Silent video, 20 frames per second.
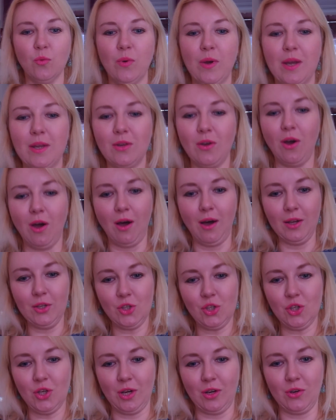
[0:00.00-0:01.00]
where your heart
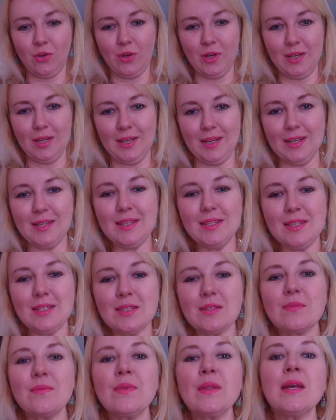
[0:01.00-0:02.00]
chakra is